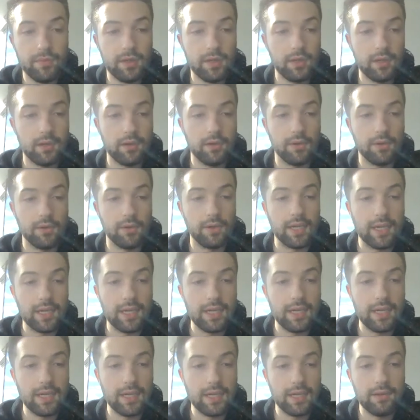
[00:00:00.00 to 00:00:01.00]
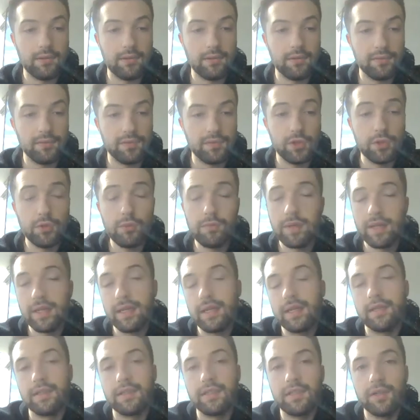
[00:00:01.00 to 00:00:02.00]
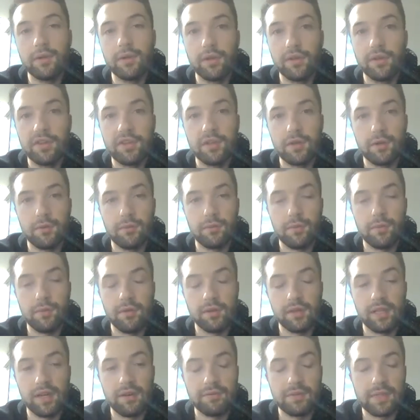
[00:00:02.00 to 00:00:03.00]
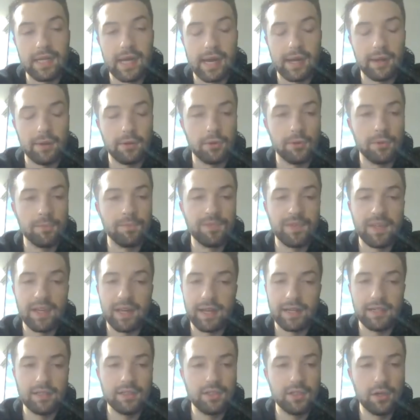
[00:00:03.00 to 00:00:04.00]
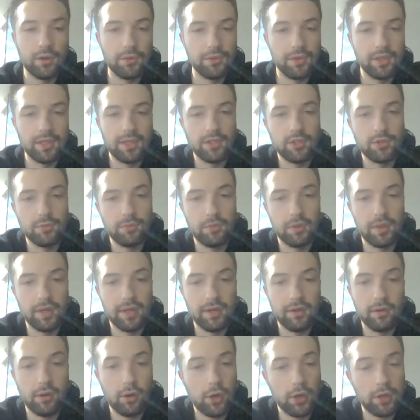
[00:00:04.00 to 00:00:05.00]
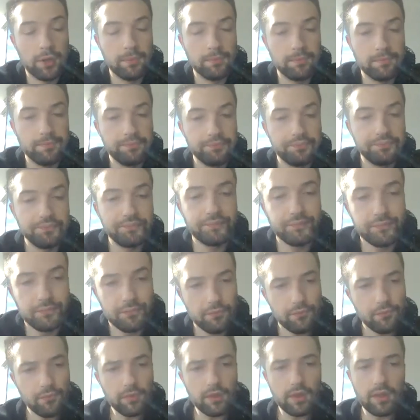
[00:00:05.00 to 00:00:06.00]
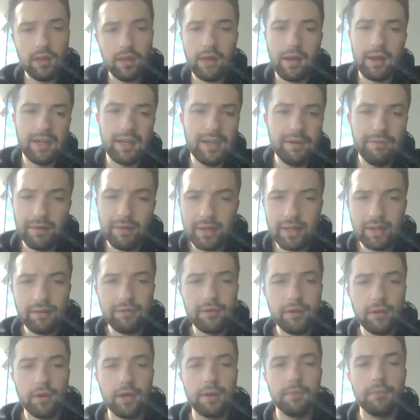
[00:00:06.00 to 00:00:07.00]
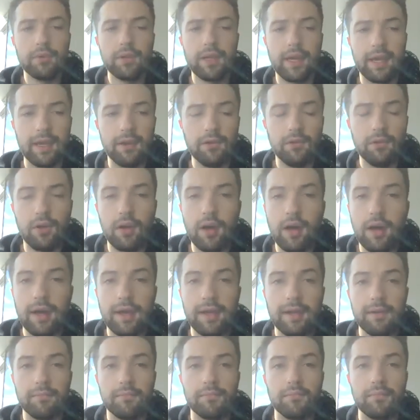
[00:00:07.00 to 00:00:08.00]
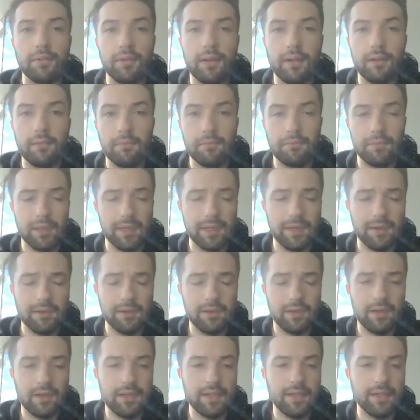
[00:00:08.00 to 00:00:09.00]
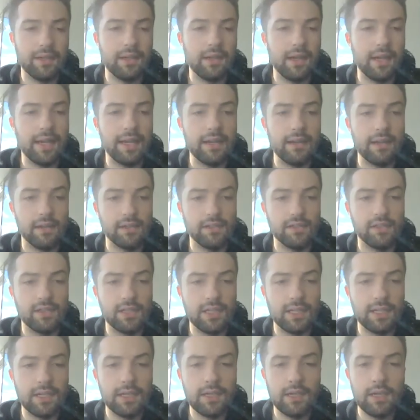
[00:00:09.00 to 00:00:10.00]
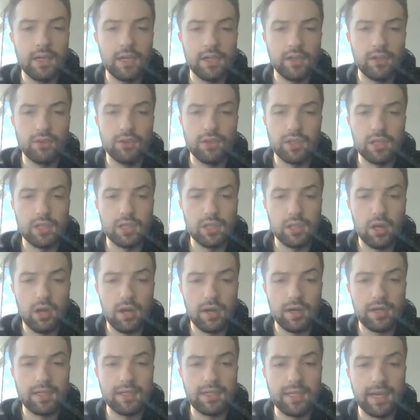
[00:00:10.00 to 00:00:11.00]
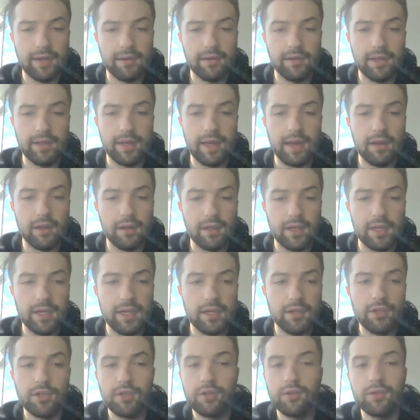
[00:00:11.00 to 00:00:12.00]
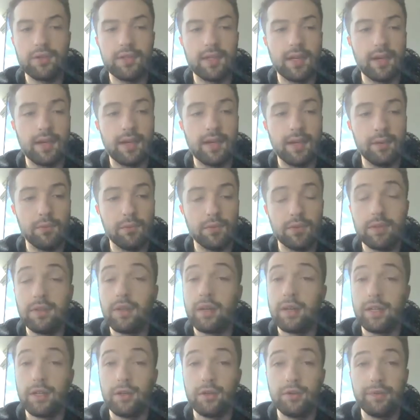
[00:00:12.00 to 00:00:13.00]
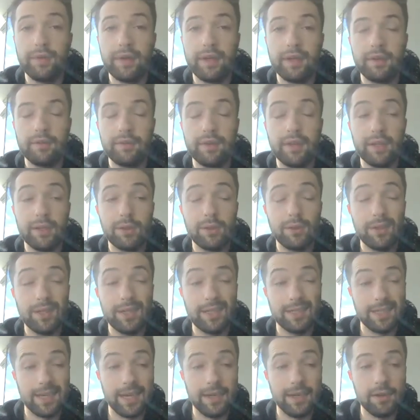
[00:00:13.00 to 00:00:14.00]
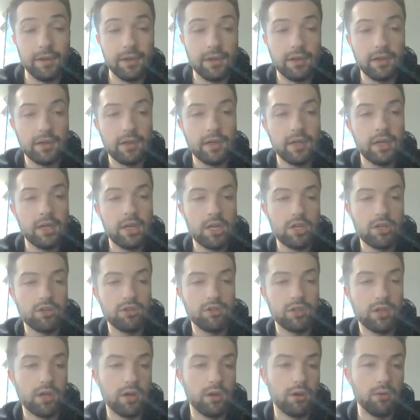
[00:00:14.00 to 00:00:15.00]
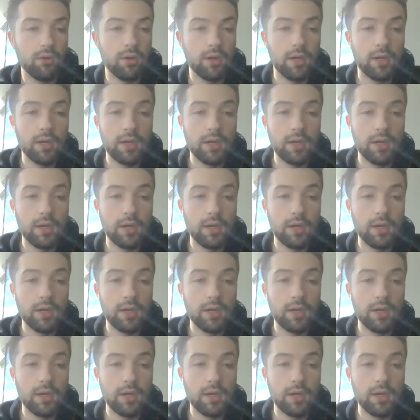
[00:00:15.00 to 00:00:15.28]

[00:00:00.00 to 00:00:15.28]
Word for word: You know, he, to me, he's still a third round left tackle. I don't think he should play guard. Uh, even if you're able to handle a high end pr- player like uh, Aidan Hutchinson, there's a lot of technicality issues that I was not a huge fan of, including his anchor. So